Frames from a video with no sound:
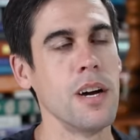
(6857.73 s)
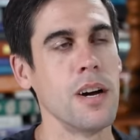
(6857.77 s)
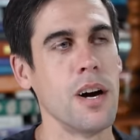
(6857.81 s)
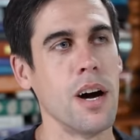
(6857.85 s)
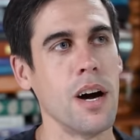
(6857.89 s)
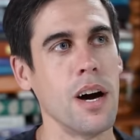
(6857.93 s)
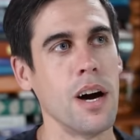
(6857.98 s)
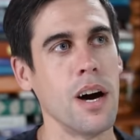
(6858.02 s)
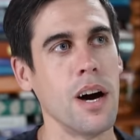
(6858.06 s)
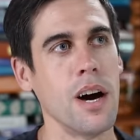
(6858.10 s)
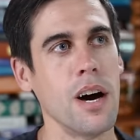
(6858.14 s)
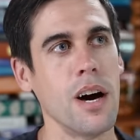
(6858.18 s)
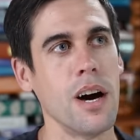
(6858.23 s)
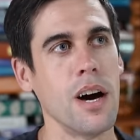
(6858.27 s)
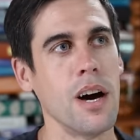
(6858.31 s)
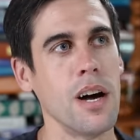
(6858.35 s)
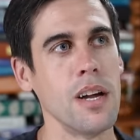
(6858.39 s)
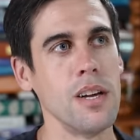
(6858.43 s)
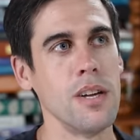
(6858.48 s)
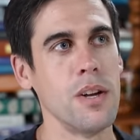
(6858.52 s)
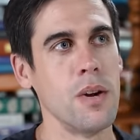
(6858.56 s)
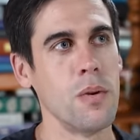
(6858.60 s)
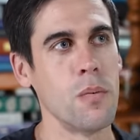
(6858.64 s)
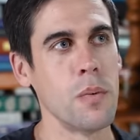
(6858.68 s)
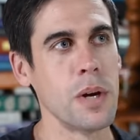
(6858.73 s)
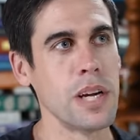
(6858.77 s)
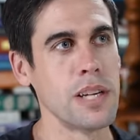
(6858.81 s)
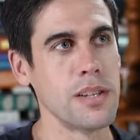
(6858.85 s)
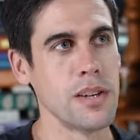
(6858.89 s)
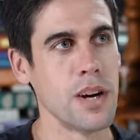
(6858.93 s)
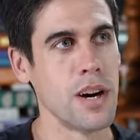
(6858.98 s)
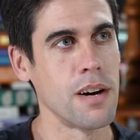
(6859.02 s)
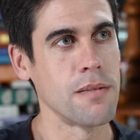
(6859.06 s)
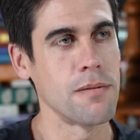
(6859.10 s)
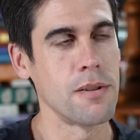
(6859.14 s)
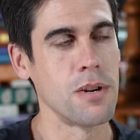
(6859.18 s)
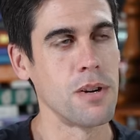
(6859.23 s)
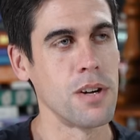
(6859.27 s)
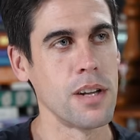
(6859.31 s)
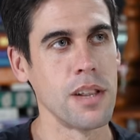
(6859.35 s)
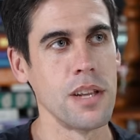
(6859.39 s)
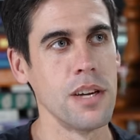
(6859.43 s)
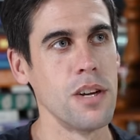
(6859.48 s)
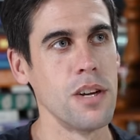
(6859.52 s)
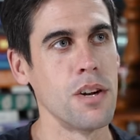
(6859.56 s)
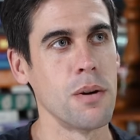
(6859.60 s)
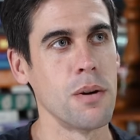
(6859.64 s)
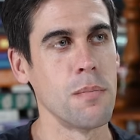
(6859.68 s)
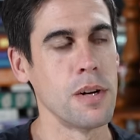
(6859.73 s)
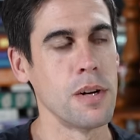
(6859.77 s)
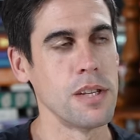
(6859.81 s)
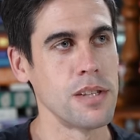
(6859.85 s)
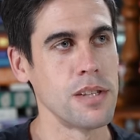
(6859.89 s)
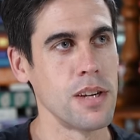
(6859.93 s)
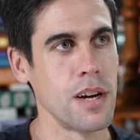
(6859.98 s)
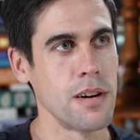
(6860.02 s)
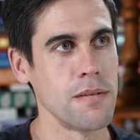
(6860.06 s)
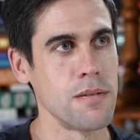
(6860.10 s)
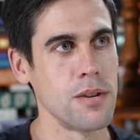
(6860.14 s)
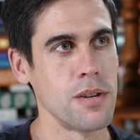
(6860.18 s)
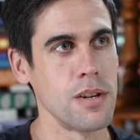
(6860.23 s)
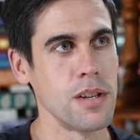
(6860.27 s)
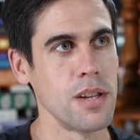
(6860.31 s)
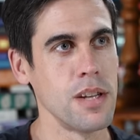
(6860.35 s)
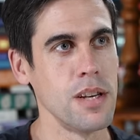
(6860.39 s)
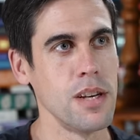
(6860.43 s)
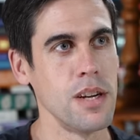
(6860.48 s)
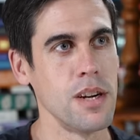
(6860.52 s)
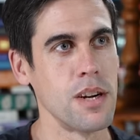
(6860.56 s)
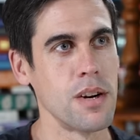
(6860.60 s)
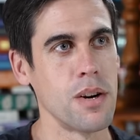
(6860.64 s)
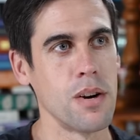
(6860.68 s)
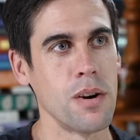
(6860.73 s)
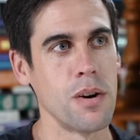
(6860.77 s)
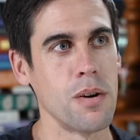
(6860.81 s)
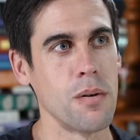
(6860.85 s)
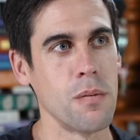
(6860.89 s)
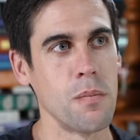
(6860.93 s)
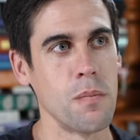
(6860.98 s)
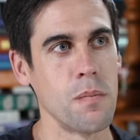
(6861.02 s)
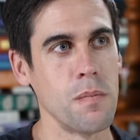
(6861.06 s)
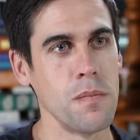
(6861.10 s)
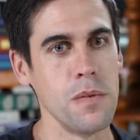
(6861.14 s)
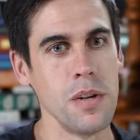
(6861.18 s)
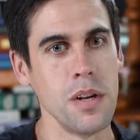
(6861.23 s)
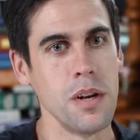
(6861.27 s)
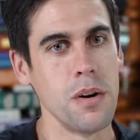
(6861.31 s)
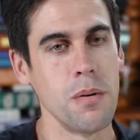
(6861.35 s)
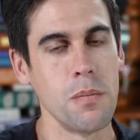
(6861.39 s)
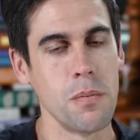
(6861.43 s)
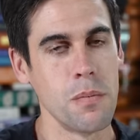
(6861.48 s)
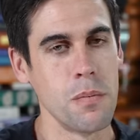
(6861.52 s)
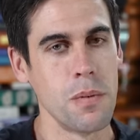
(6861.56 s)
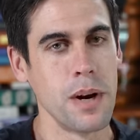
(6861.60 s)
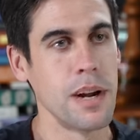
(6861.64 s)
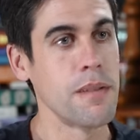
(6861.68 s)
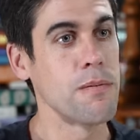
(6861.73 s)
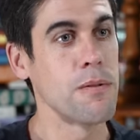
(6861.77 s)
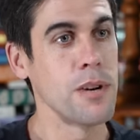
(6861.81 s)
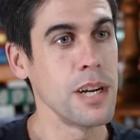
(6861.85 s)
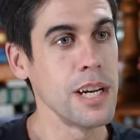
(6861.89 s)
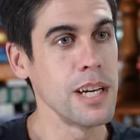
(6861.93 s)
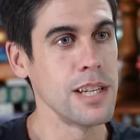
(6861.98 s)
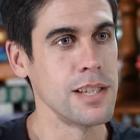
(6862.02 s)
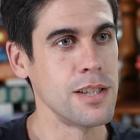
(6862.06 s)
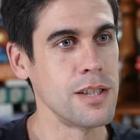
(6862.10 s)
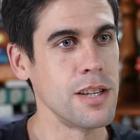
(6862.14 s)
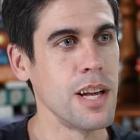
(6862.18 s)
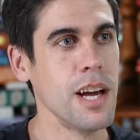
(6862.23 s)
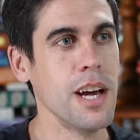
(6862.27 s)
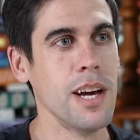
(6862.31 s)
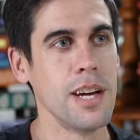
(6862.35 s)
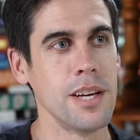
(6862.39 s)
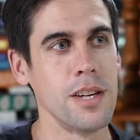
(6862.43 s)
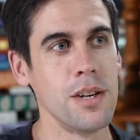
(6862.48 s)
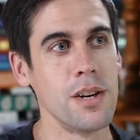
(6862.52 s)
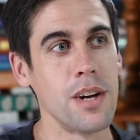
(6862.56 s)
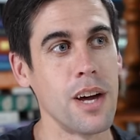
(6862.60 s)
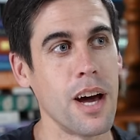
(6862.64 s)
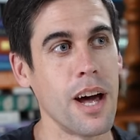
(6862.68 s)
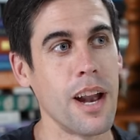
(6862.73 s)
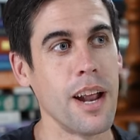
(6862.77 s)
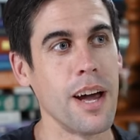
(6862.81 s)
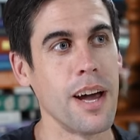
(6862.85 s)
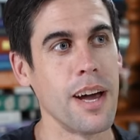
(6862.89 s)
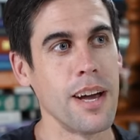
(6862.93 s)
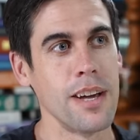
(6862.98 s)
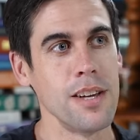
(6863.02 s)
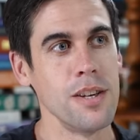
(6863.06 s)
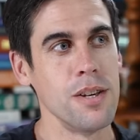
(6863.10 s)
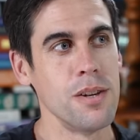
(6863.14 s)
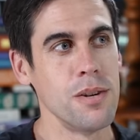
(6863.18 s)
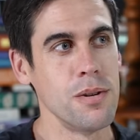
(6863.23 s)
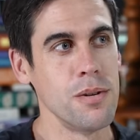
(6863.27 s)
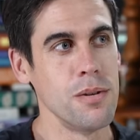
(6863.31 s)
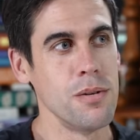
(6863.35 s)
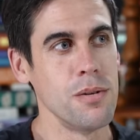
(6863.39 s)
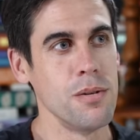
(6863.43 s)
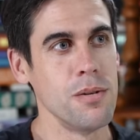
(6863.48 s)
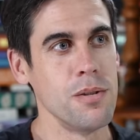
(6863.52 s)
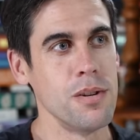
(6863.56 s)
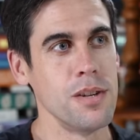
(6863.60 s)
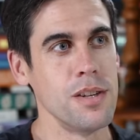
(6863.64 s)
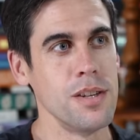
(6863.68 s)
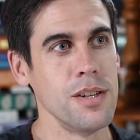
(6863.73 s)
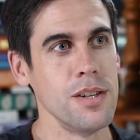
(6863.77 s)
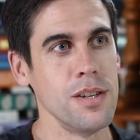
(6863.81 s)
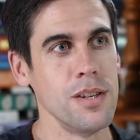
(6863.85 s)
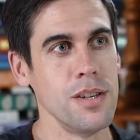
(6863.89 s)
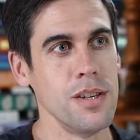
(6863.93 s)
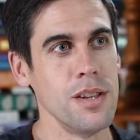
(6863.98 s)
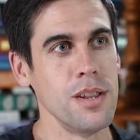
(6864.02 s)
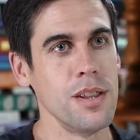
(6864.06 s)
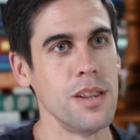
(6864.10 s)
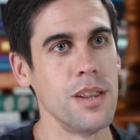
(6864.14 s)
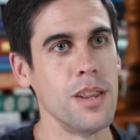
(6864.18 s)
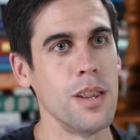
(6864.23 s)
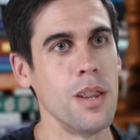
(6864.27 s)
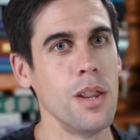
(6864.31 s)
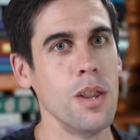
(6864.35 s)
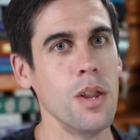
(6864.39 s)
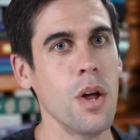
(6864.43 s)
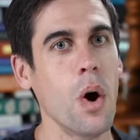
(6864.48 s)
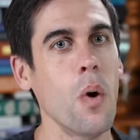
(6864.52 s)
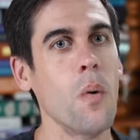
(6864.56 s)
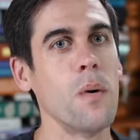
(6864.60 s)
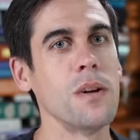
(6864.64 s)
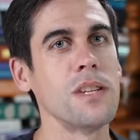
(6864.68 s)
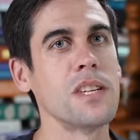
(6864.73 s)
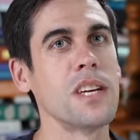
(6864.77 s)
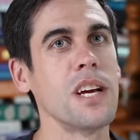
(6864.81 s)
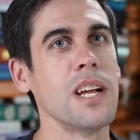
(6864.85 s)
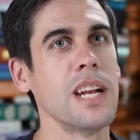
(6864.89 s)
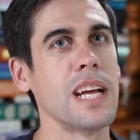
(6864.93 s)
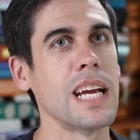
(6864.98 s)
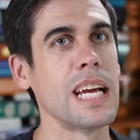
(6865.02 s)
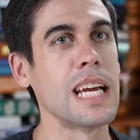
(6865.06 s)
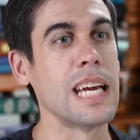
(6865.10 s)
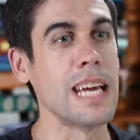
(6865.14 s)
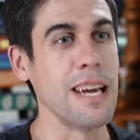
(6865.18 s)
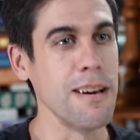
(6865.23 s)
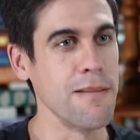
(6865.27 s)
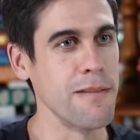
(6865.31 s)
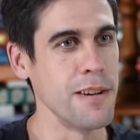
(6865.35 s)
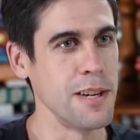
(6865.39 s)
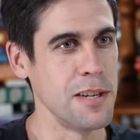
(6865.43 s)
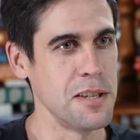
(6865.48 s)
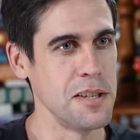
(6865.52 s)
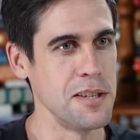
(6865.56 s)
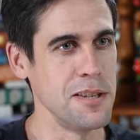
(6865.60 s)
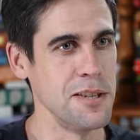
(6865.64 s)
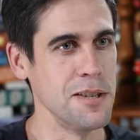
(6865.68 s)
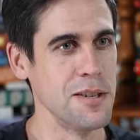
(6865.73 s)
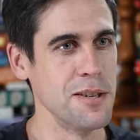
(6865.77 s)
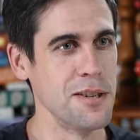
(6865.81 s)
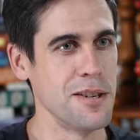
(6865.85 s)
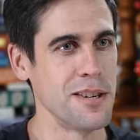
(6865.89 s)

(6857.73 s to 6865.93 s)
uh, you know, weeks off during the year, months off during the year, or you know, whatever it is. Yeah. You gotta you. No one's gonna give it to you.